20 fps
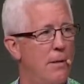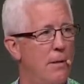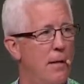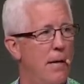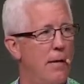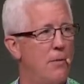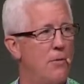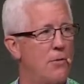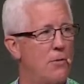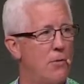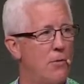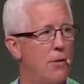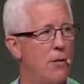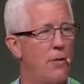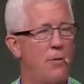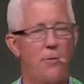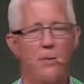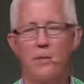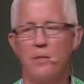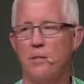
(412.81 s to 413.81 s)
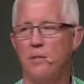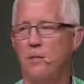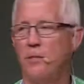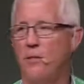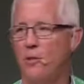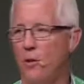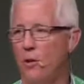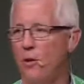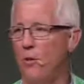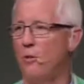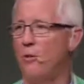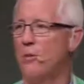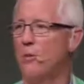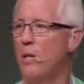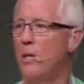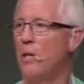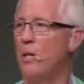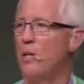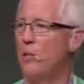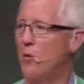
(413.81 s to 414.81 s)
And those early Christians chose
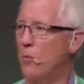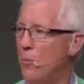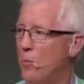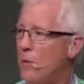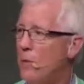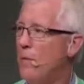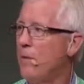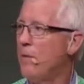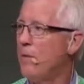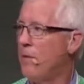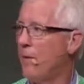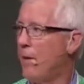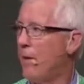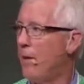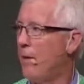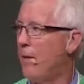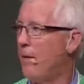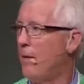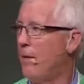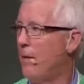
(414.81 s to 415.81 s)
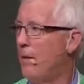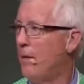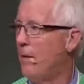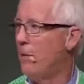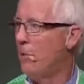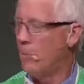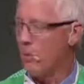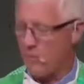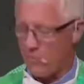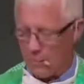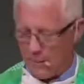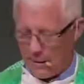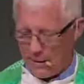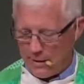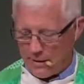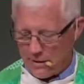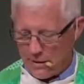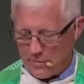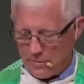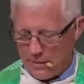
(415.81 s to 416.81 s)
to redefine what
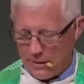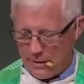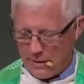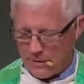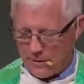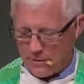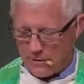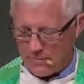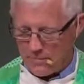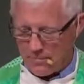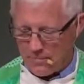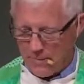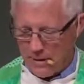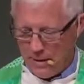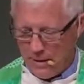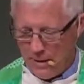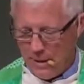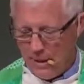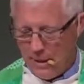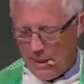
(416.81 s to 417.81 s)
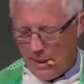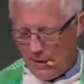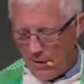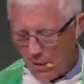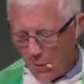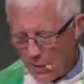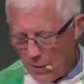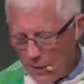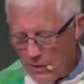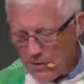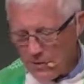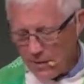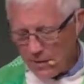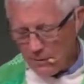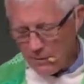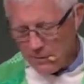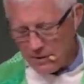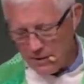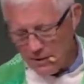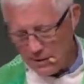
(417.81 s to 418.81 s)
greatness means. And their
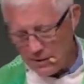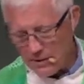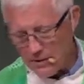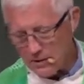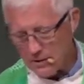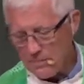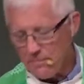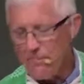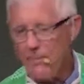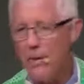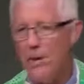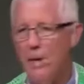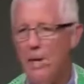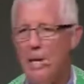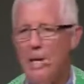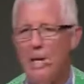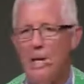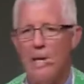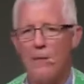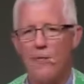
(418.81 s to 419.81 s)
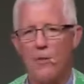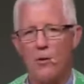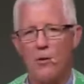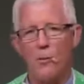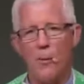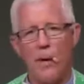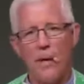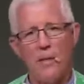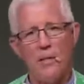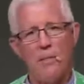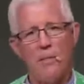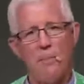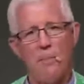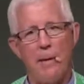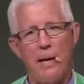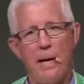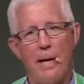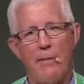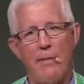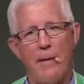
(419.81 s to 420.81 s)
reasoning was this: if the greatest
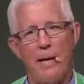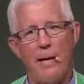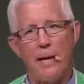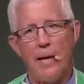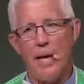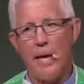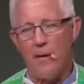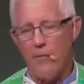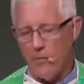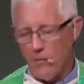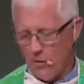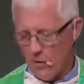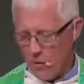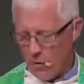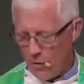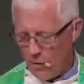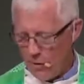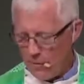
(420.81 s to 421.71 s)
man they had ever known